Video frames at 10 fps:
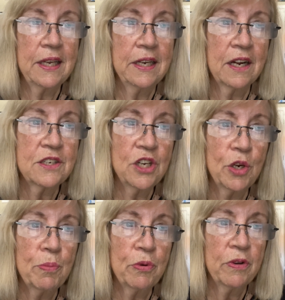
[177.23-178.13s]
In
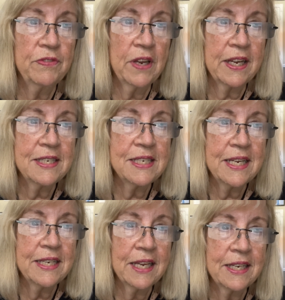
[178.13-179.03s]
October of
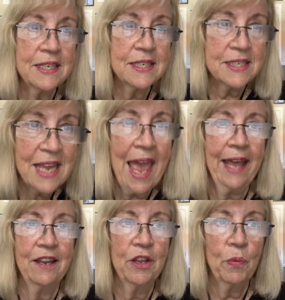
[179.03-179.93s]

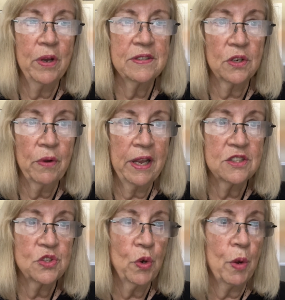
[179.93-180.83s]
1910, there was a
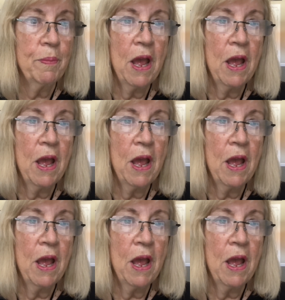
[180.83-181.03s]
great storm,